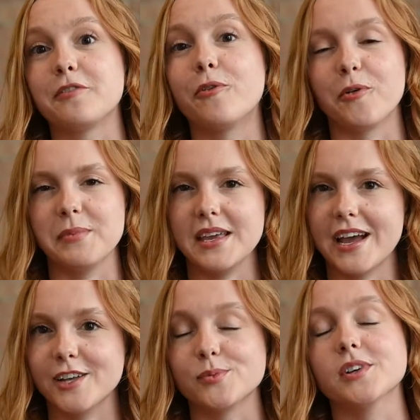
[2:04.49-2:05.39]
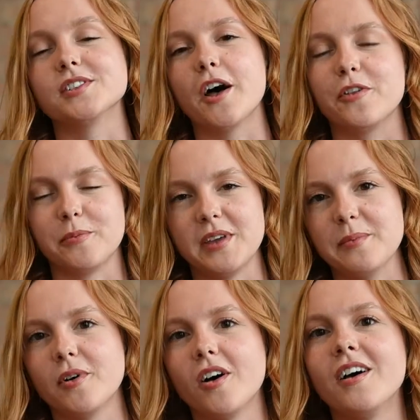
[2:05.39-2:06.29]
for me as well as other
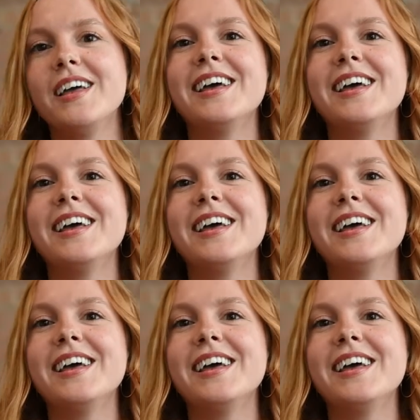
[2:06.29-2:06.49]
people,